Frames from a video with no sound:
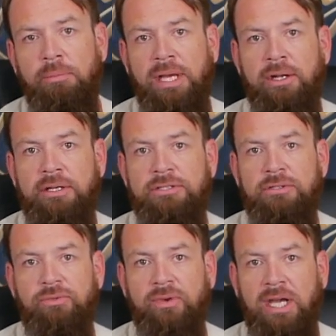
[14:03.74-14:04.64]
about us
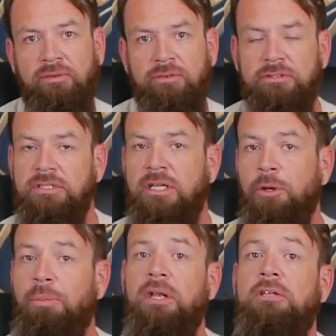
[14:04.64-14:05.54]
survivors and
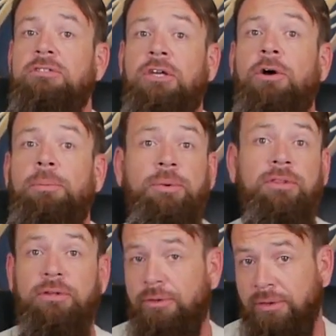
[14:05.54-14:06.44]
helping us cope
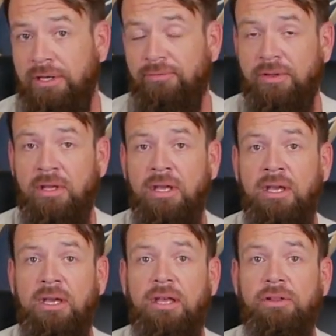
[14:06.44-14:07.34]
with the grief
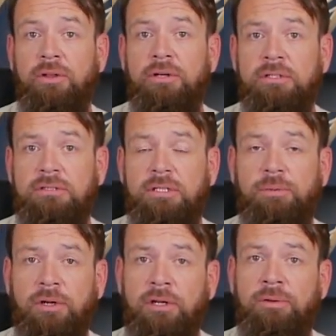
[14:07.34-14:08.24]
and the loss that
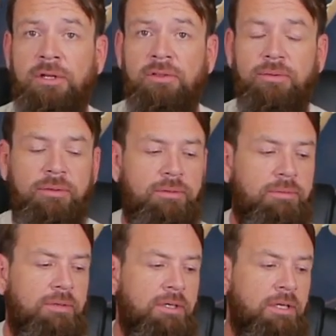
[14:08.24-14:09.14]
we're going through.
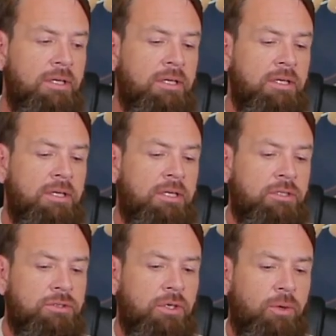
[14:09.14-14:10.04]

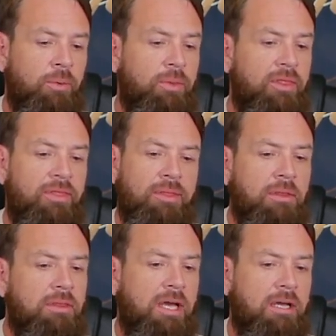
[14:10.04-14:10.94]
So
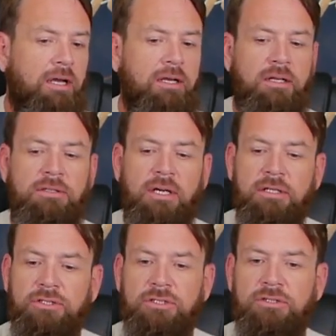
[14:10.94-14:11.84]
that kind of
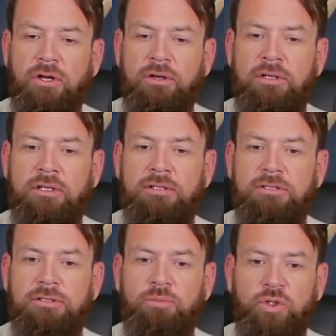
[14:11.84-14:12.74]
touches on
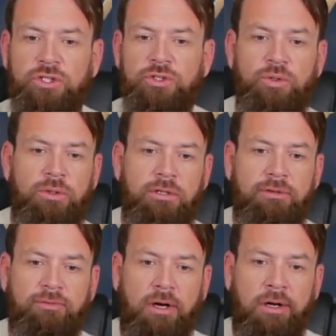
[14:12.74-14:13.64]
some
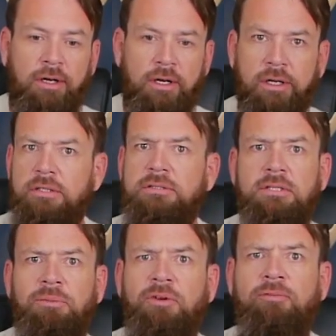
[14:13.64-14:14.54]
restorative art,
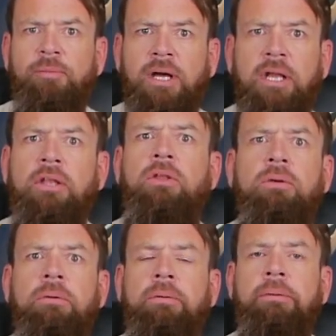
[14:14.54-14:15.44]
some of my
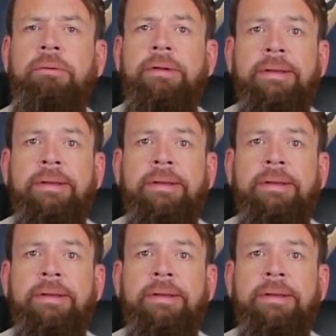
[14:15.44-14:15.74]
new